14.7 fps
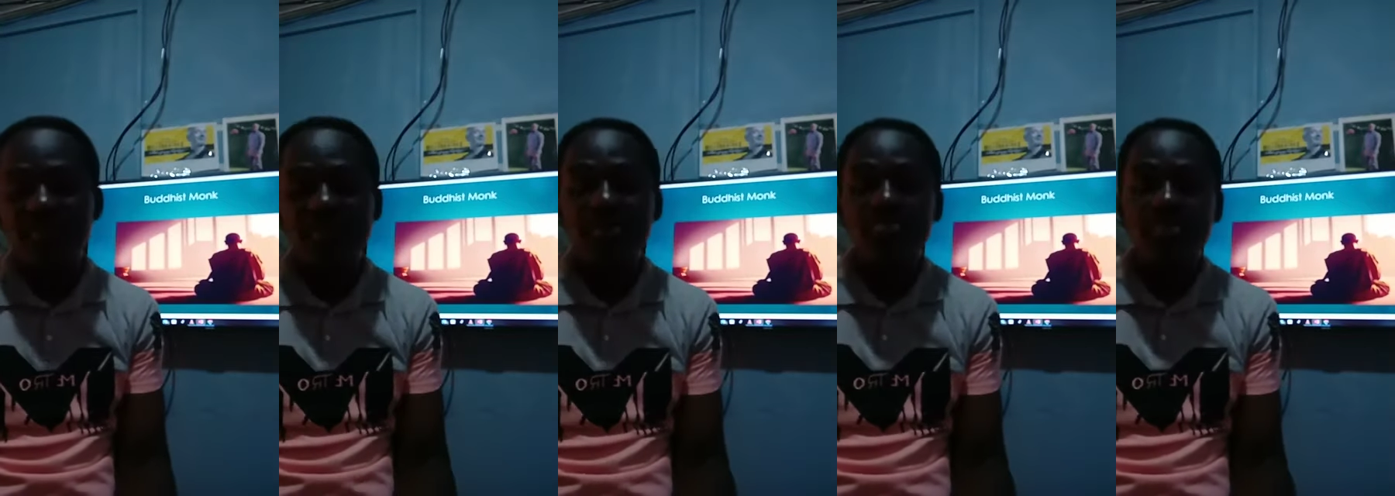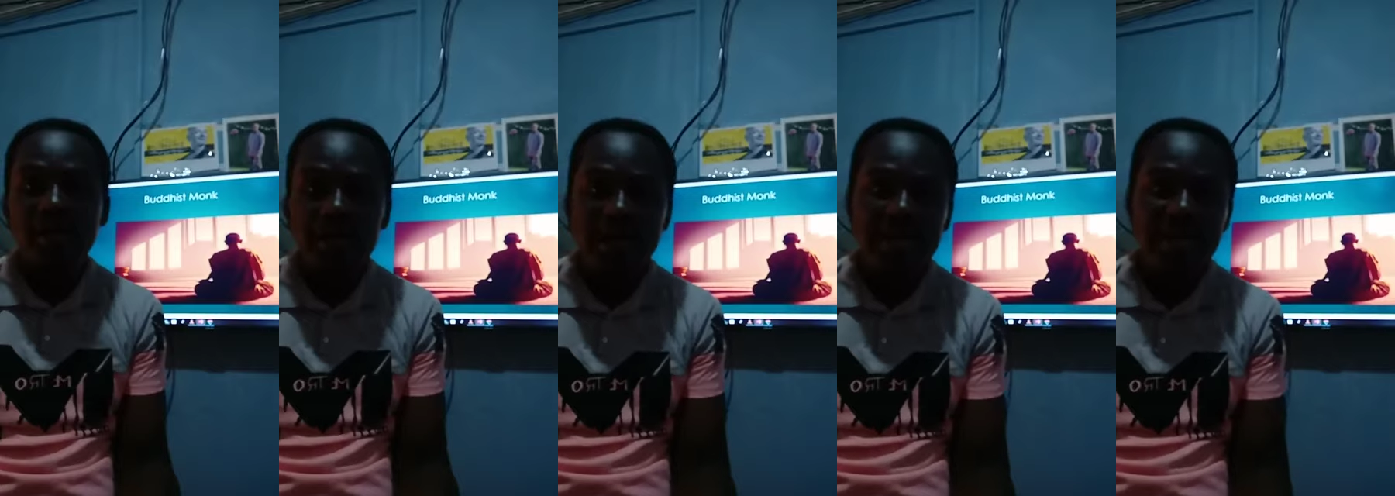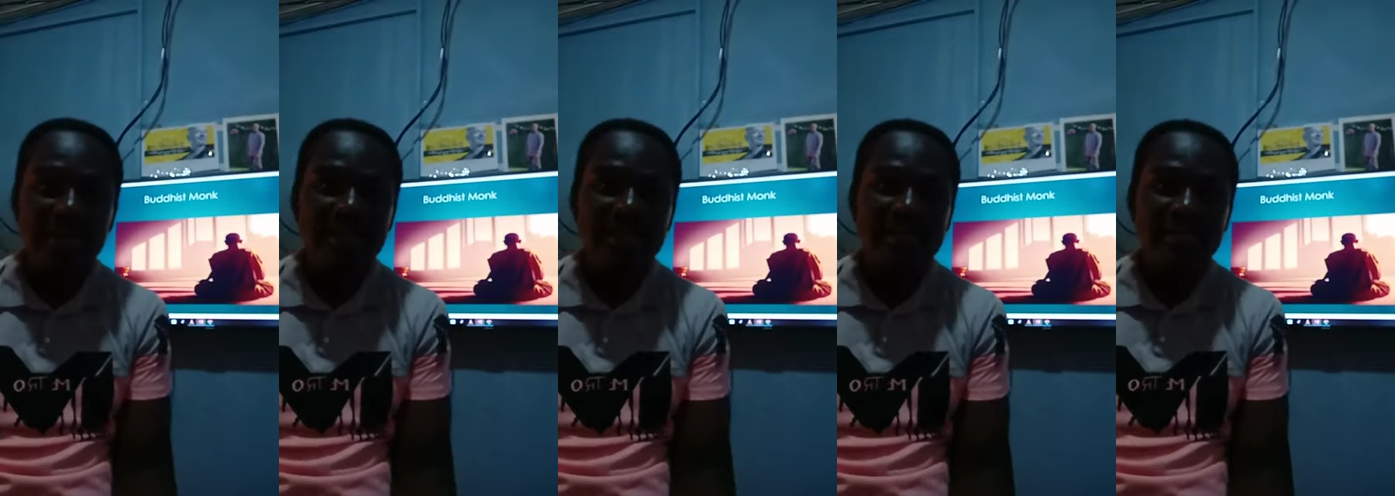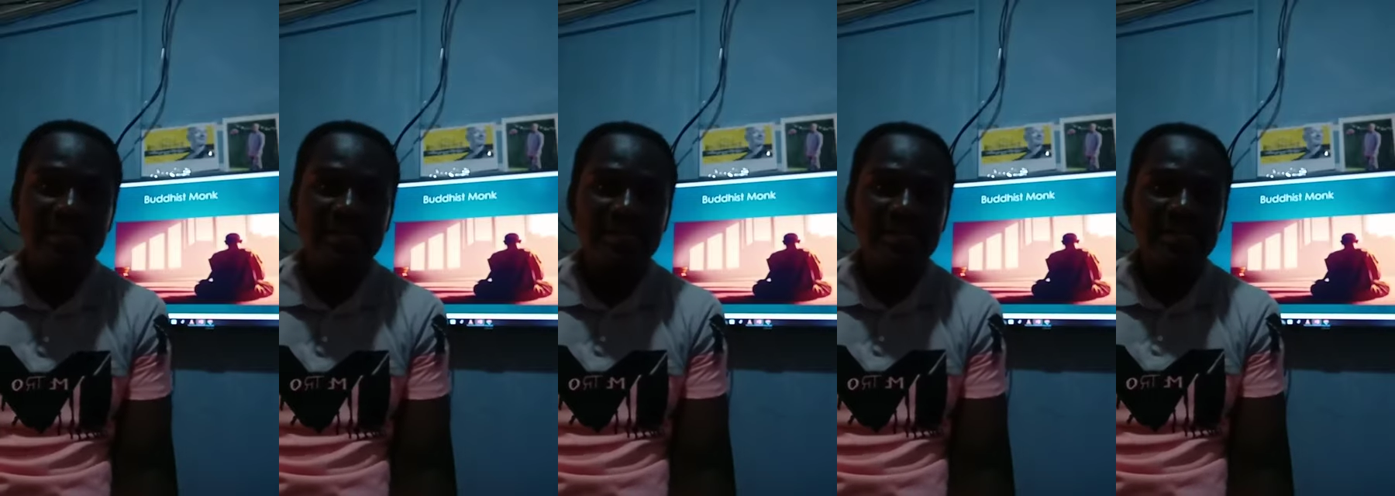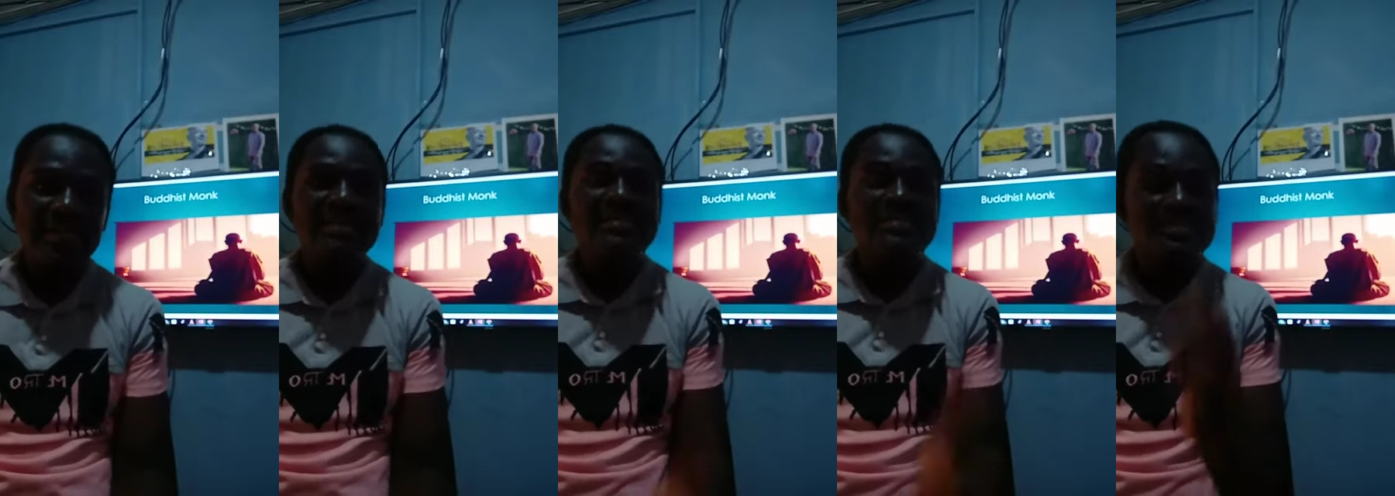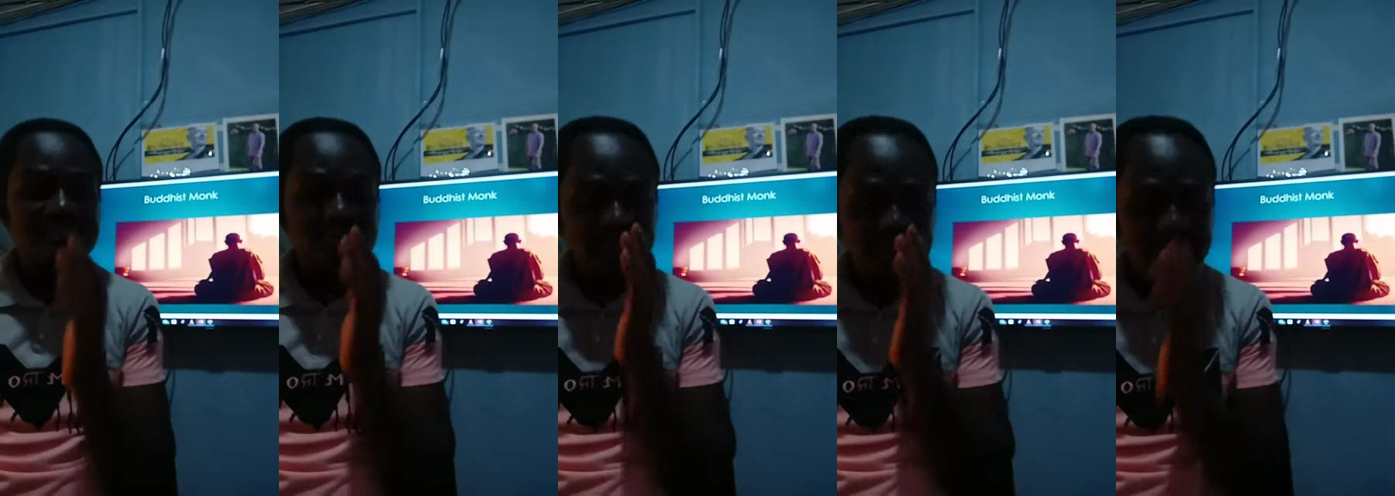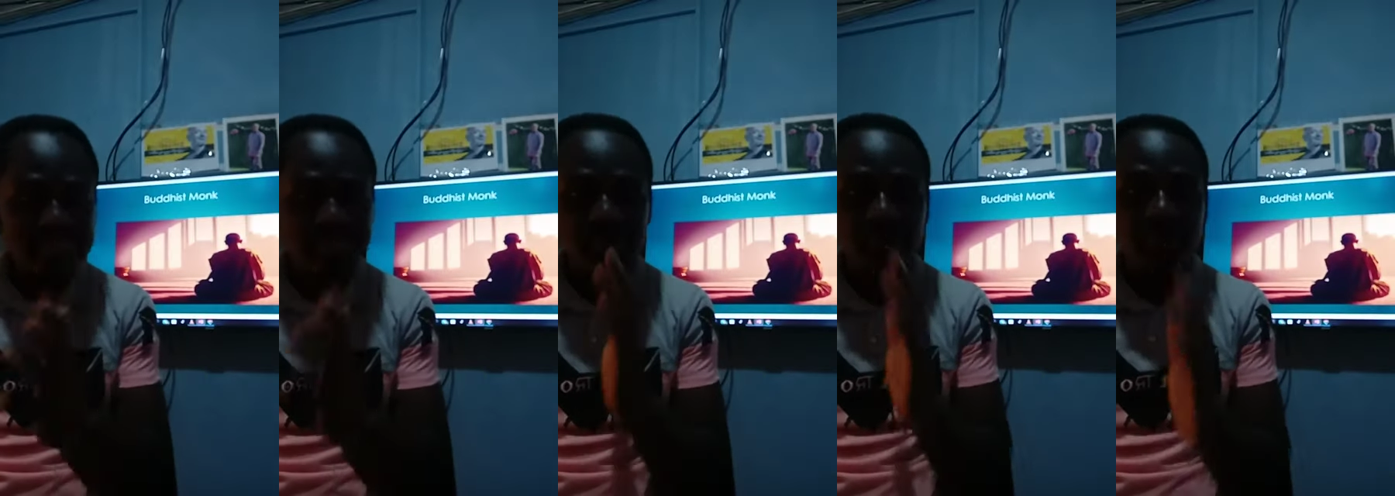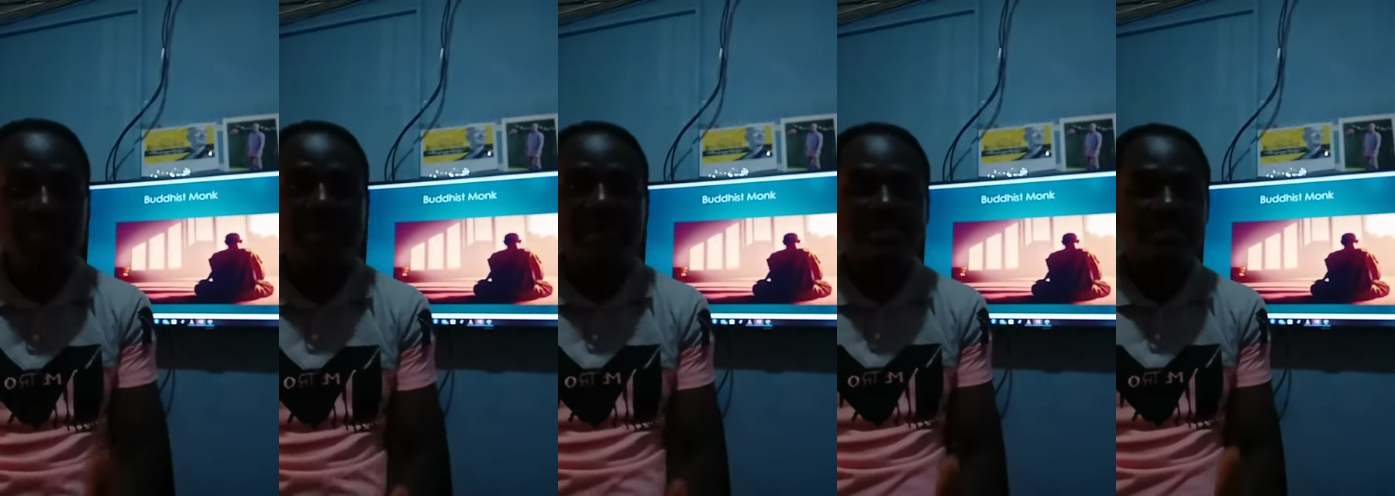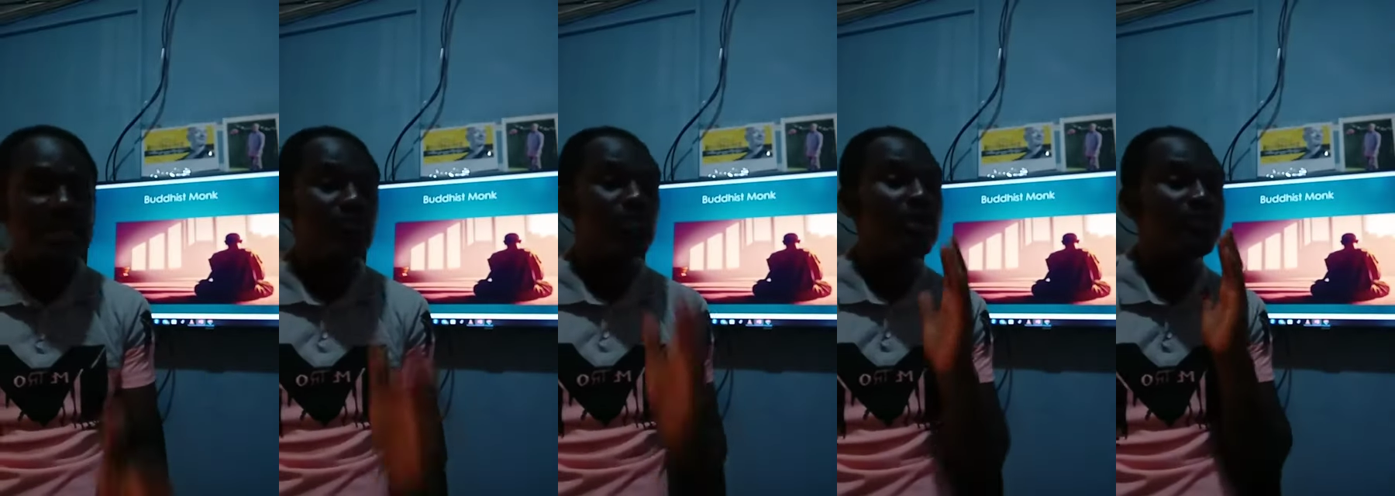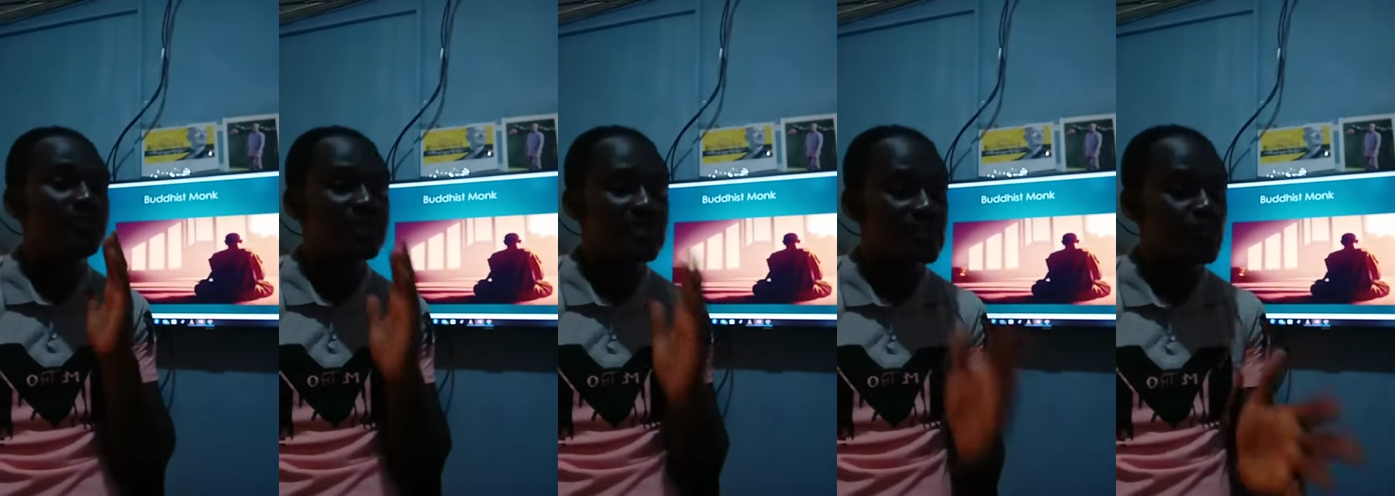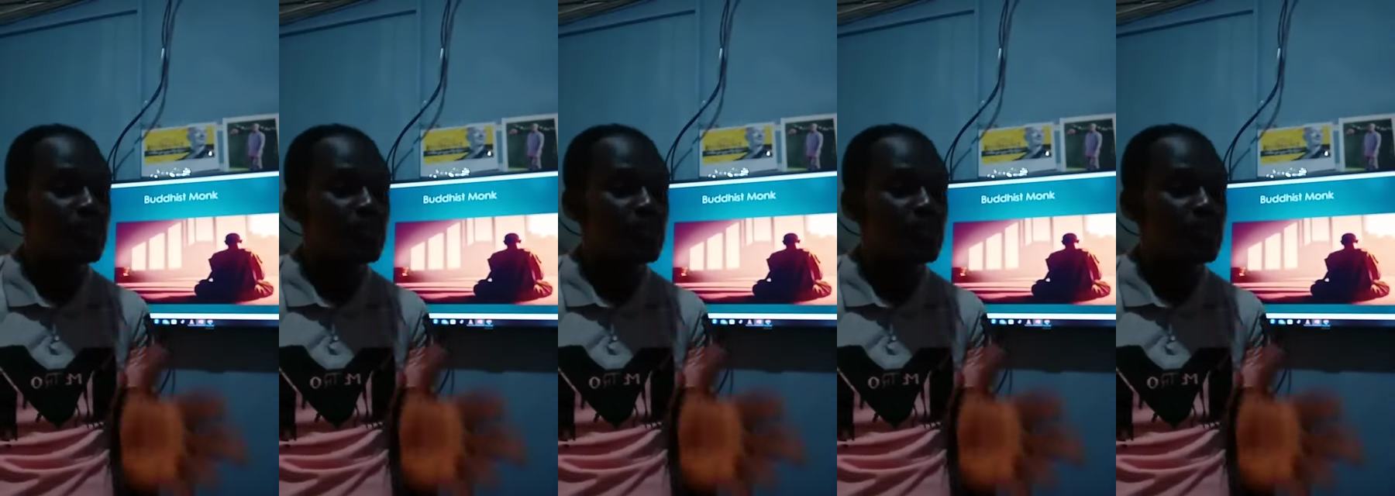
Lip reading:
No face is visible, so there are no lips to read.